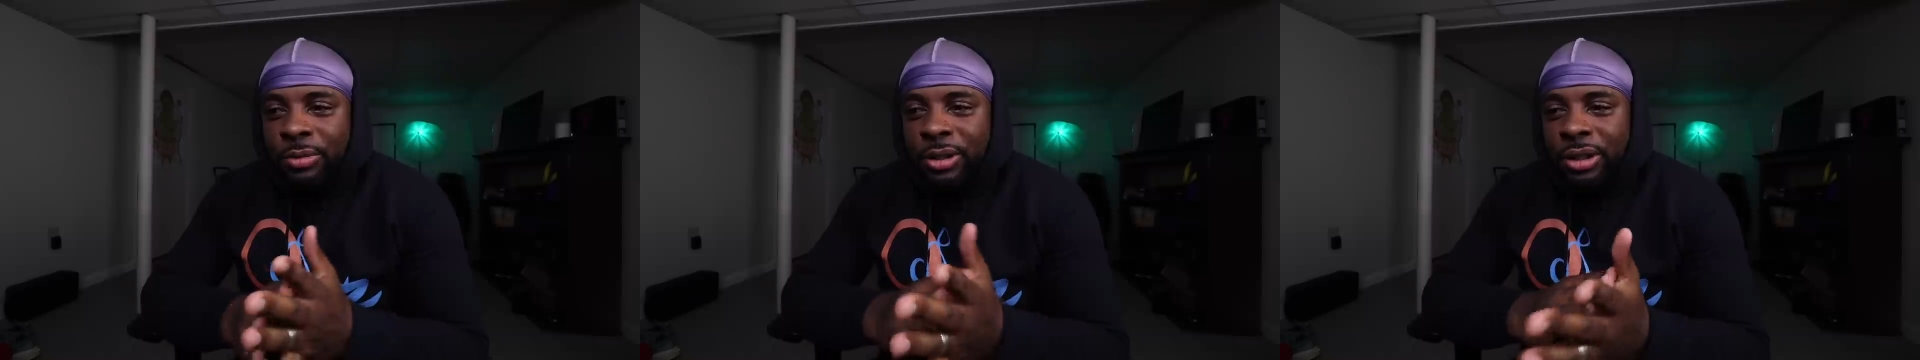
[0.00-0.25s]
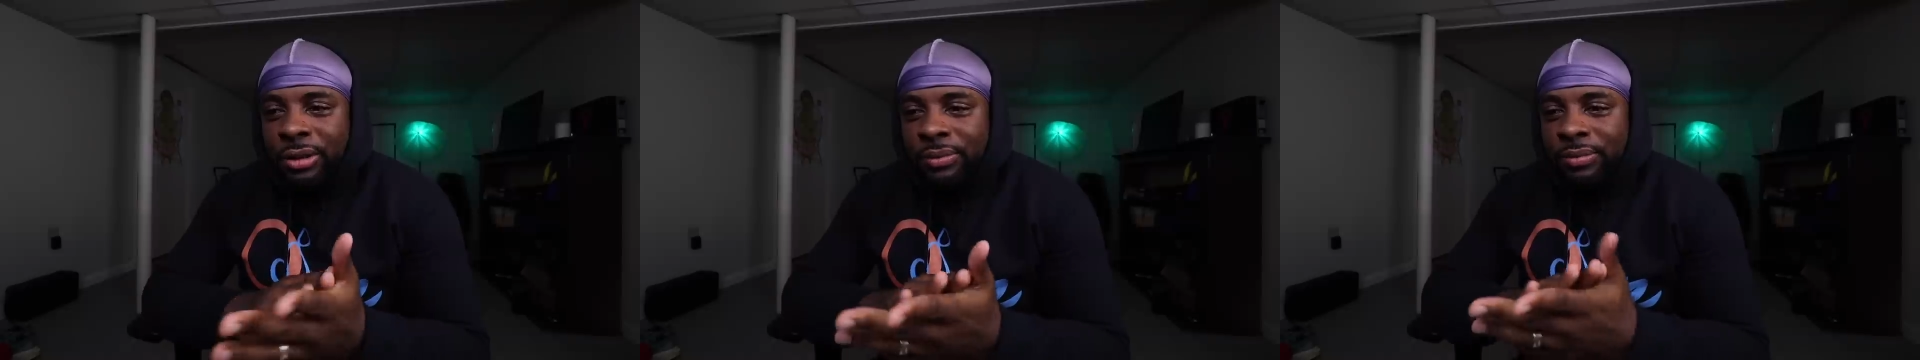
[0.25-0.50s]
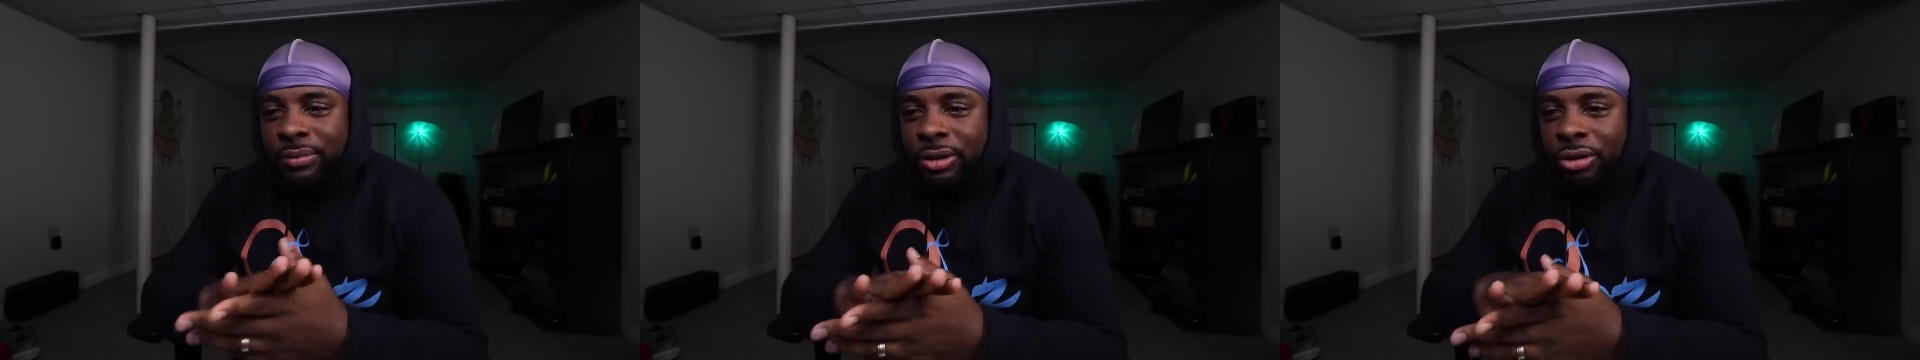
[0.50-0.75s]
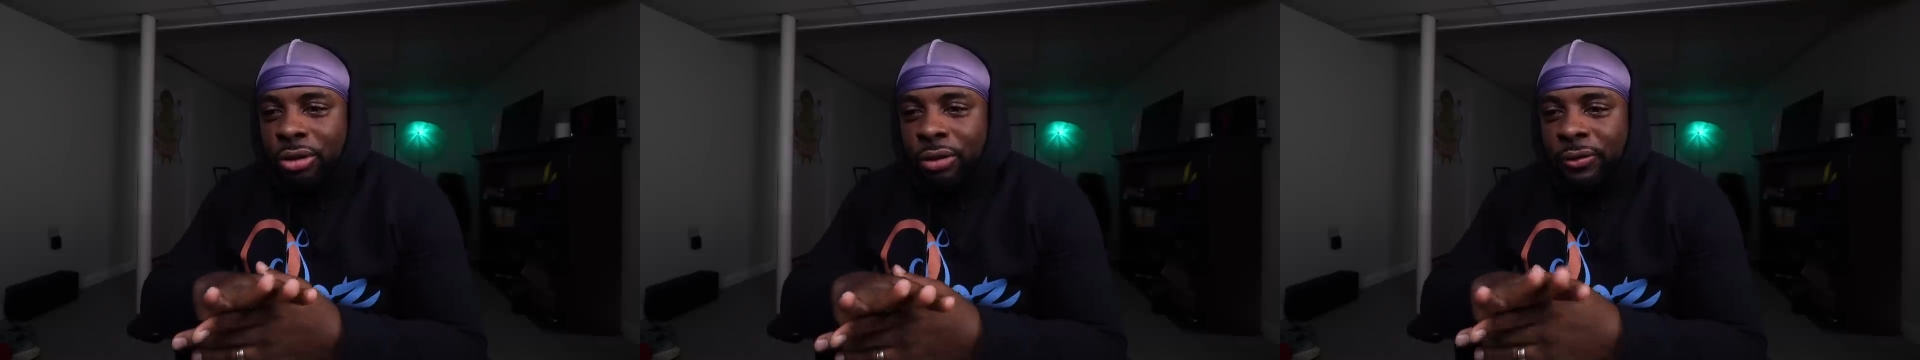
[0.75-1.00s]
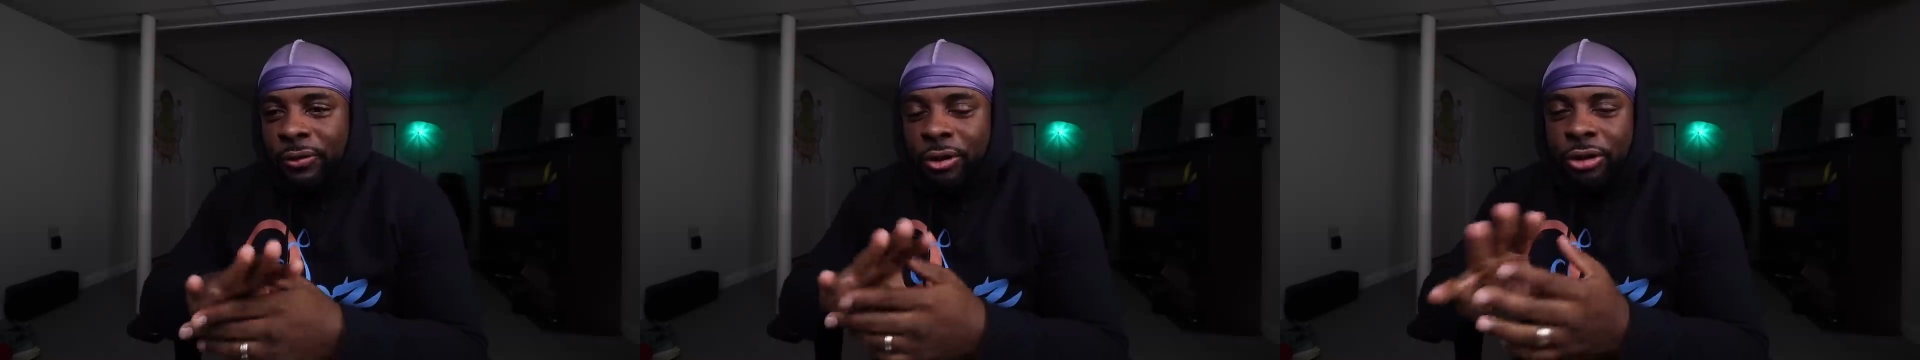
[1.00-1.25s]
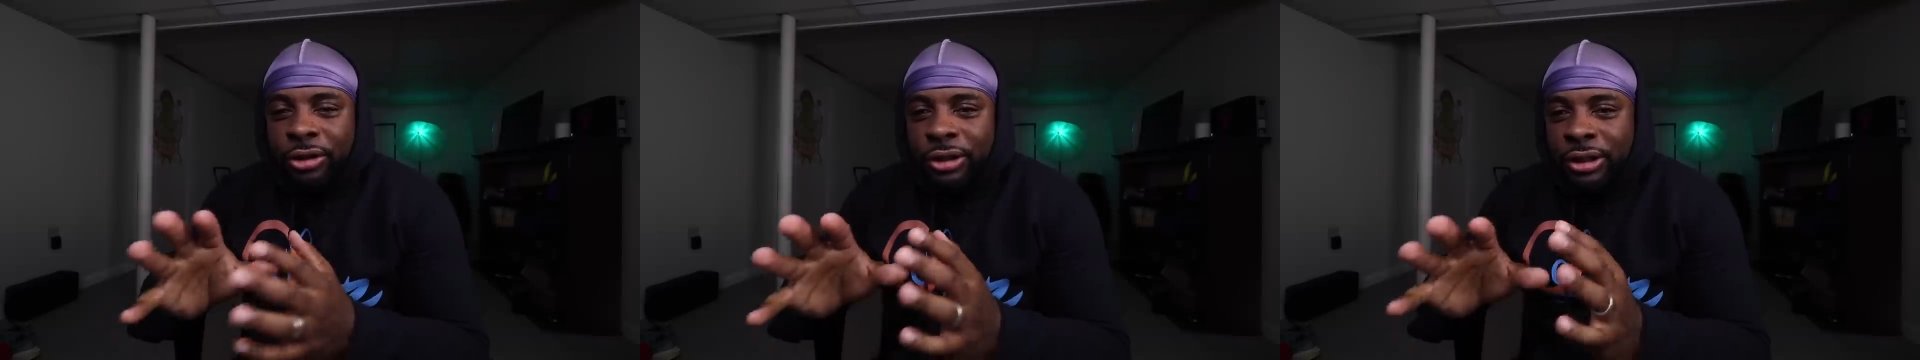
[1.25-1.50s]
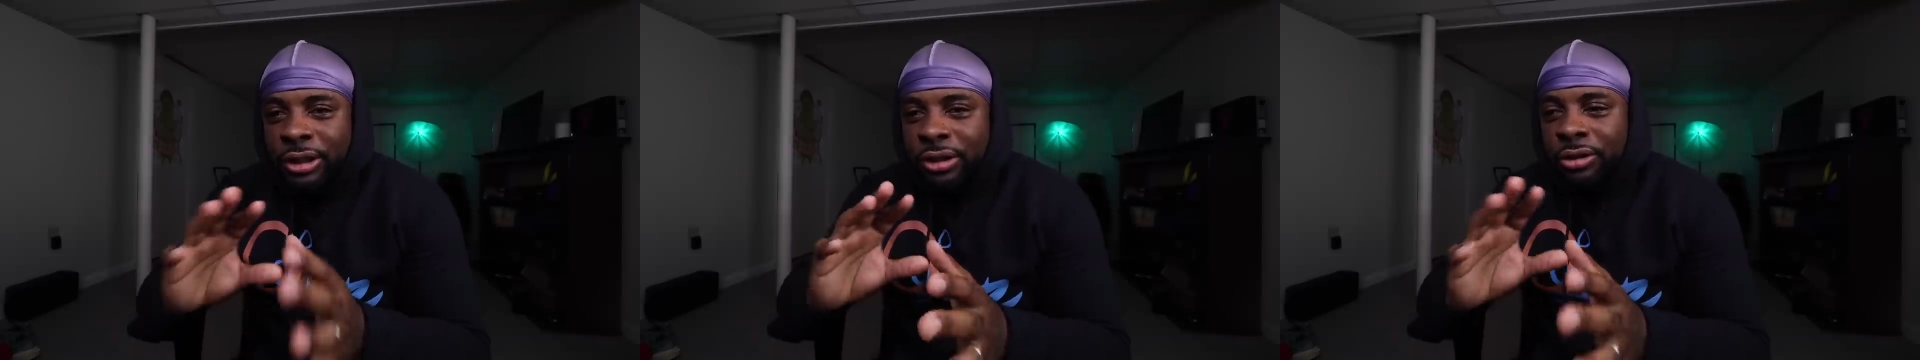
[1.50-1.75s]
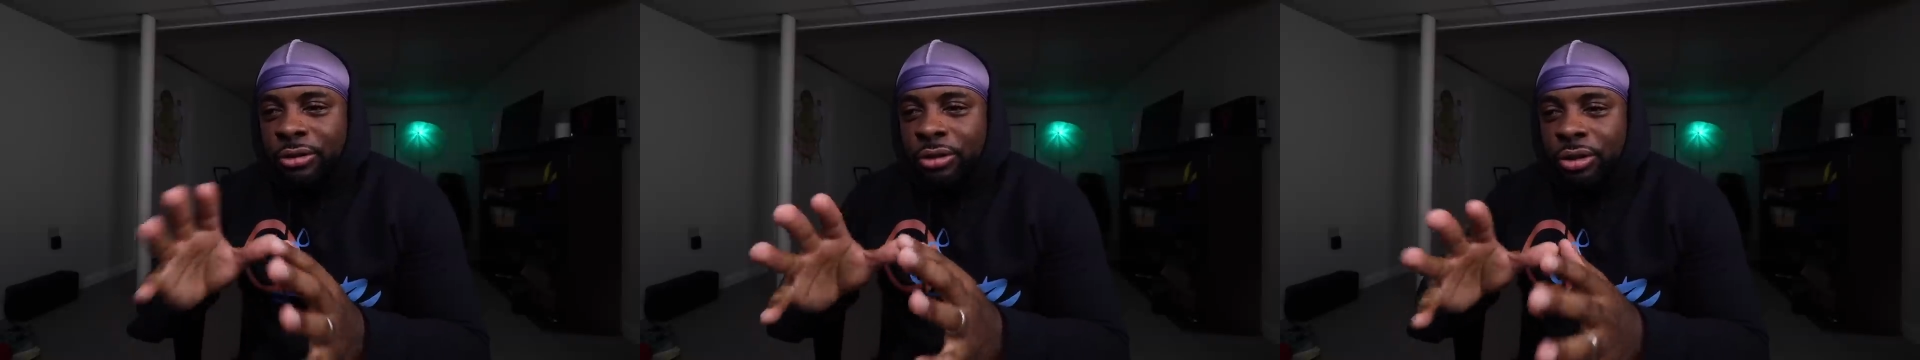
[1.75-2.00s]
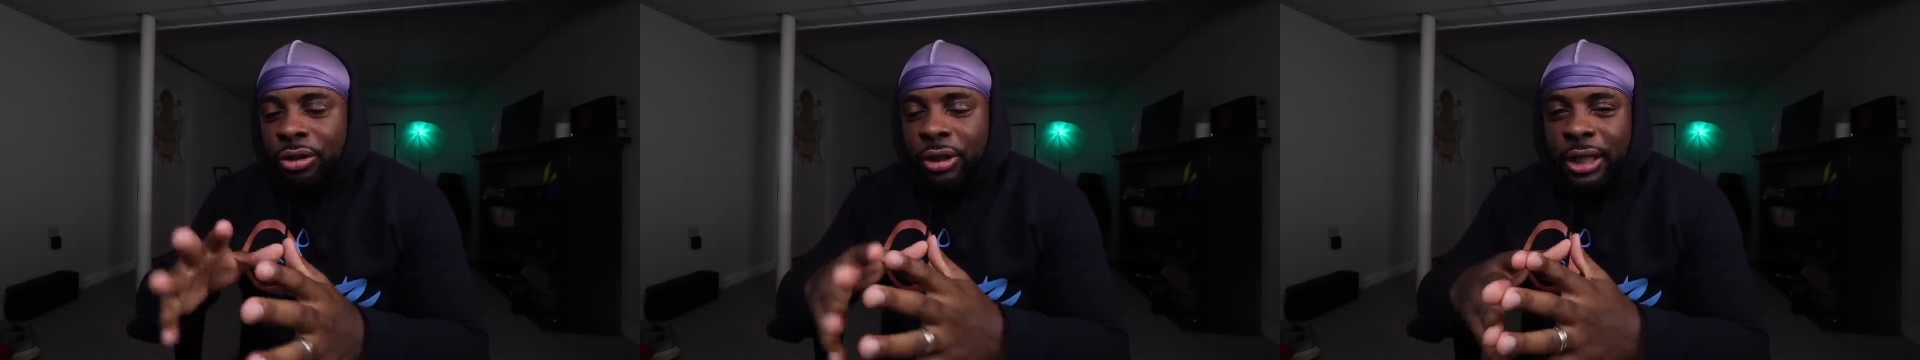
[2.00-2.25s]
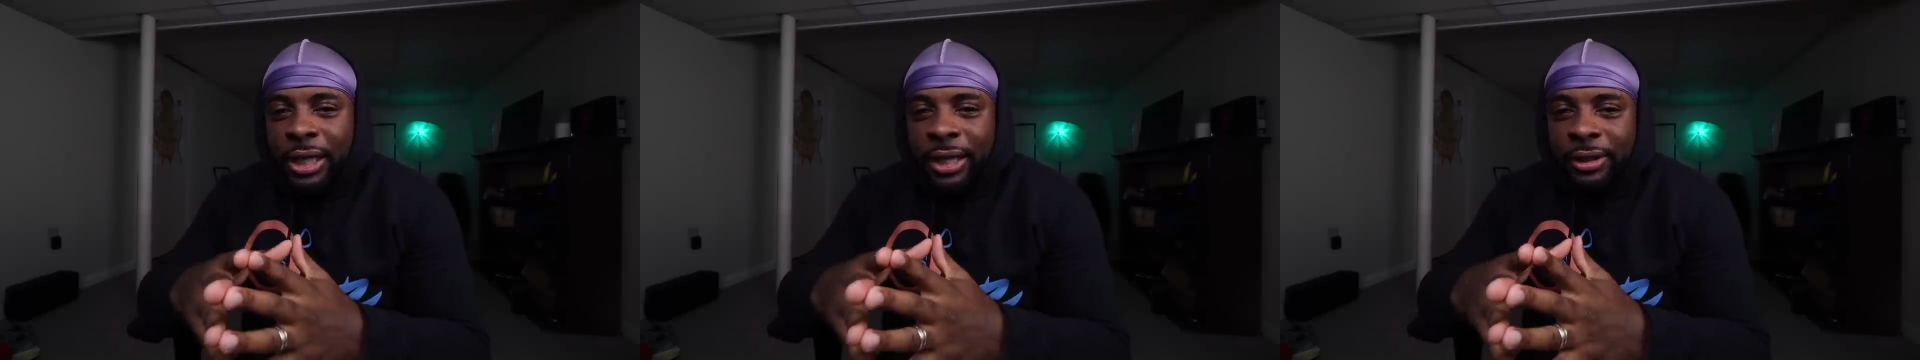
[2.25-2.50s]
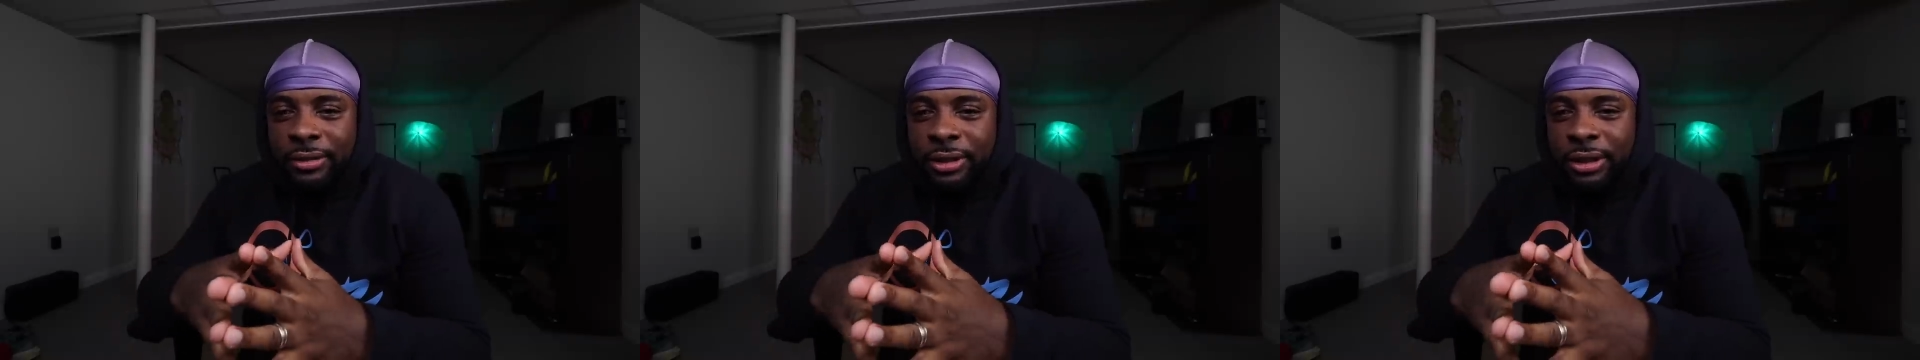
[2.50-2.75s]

be you know, flirting and doing all that,